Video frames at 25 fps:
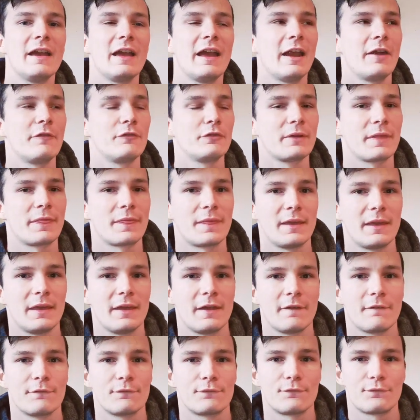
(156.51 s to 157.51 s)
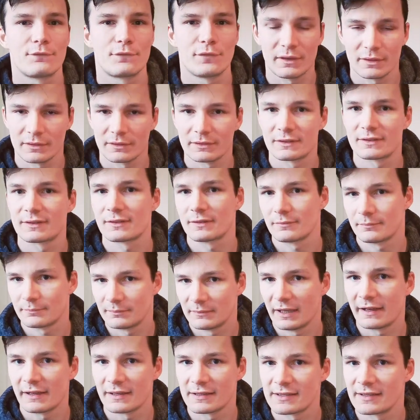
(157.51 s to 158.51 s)
everything feels
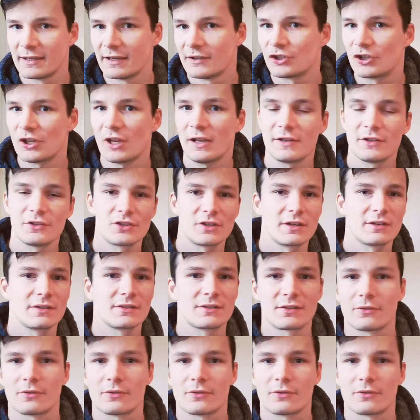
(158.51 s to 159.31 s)
like I said challenging.